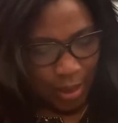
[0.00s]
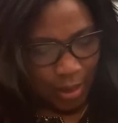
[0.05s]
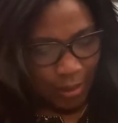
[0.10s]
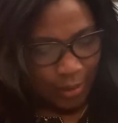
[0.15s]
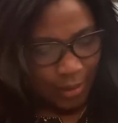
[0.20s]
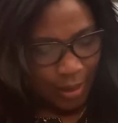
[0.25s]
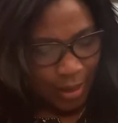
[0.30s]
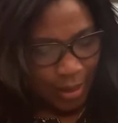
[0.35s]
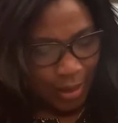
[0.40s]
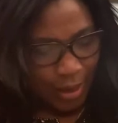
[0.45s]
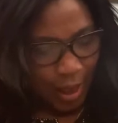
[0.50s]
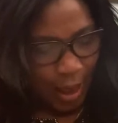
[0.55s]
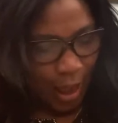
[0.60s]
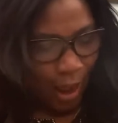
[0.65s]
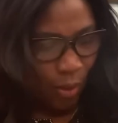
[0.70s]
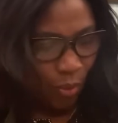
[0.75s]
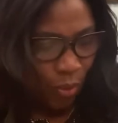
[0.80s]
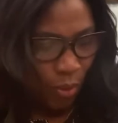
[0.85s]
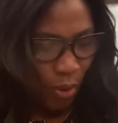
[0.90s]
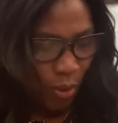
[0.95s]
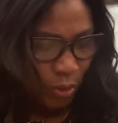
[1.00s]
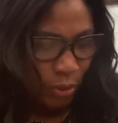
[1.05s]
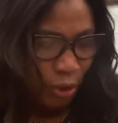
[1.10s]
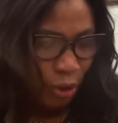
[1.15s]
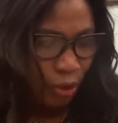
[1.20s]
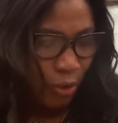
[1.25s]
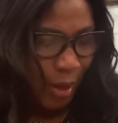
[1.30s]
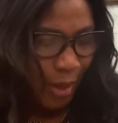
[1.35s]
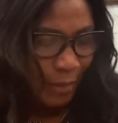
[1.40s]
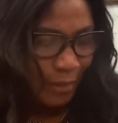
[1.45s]
"Then I will
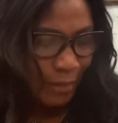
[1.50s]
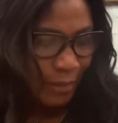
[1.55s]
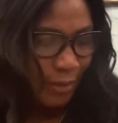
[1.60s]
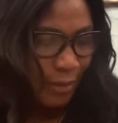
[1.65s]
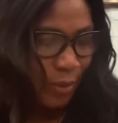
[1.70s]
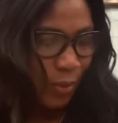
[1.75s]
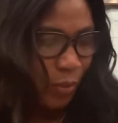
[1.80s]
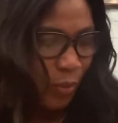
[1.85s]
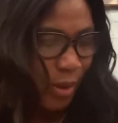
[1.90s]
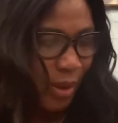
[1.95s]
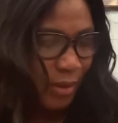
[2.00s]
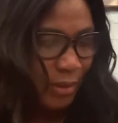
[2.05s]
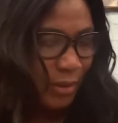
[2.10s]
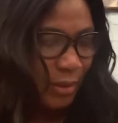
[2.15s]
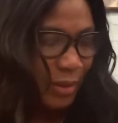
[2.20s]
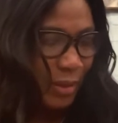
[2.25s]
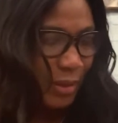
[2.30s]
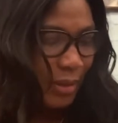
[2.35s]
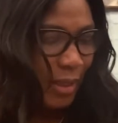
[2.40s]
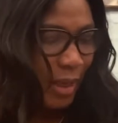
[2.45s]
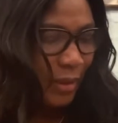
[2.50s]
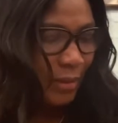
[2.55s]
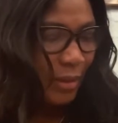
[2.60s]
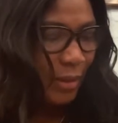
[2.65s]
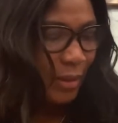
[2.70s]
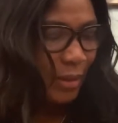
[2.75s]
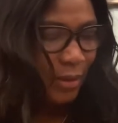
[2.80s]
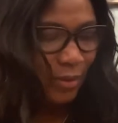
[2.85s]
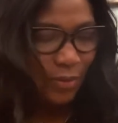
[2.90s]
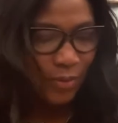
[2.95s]
thresh the wheat," said
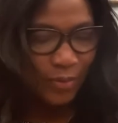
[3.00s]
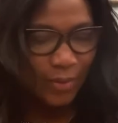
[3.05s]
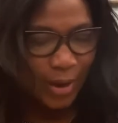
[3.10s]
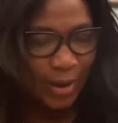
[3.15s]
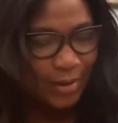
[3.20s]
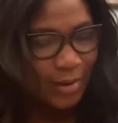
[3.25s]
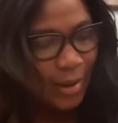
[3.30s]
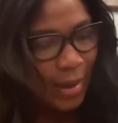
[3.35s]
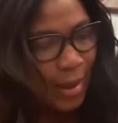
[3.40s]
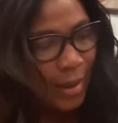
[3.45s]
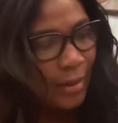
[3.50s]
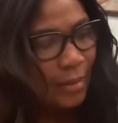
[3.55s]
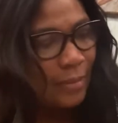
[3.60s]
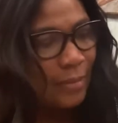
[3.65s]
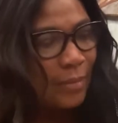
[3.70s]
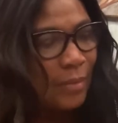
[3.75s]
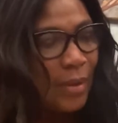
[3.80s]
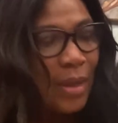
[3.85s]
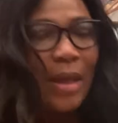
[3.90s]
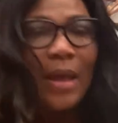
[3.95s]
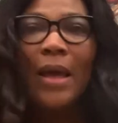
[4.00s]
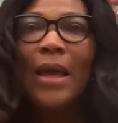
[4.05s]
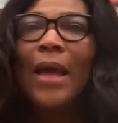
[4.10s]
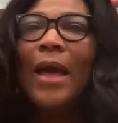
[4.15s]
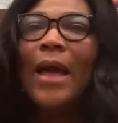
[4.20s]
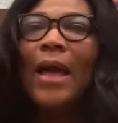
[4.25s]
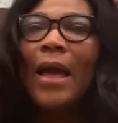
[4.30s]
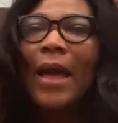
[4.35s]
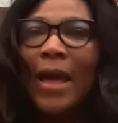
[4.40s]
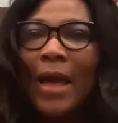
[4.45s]
the little red hen.
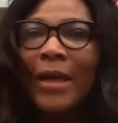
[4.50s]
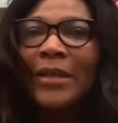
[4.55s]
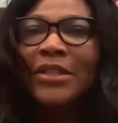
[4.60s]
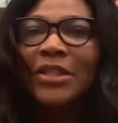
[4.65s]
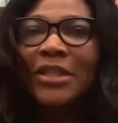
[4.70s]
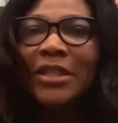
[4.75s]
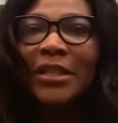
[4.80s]
And she